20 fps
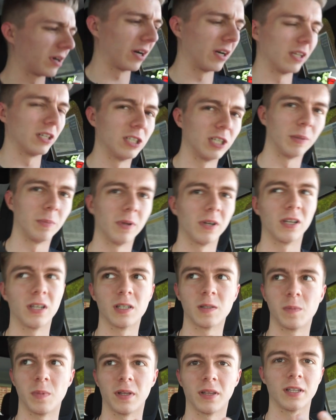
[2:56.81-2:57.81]
kind of Jeep it
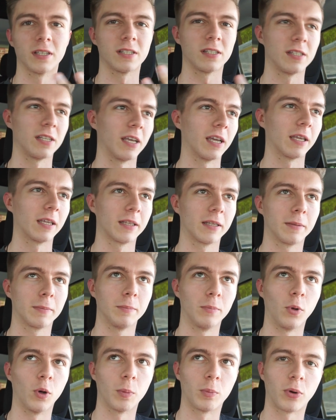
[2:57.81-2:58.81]
is, but this is like
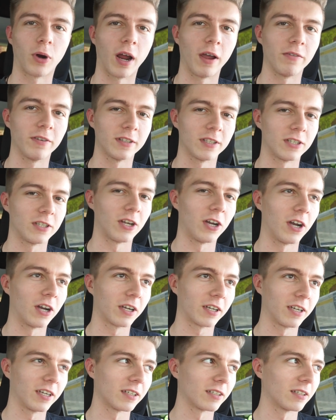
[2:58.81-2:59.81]
more private to
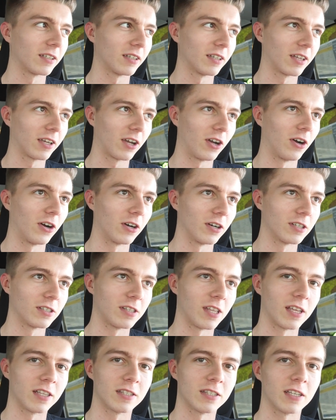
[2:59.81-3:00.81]
talk in the cars
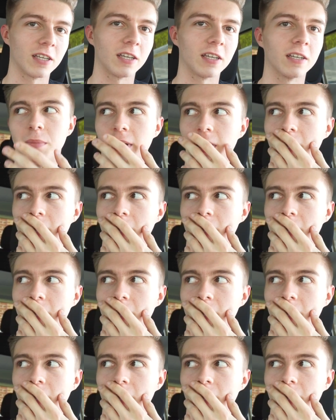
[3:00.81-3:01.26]
than to be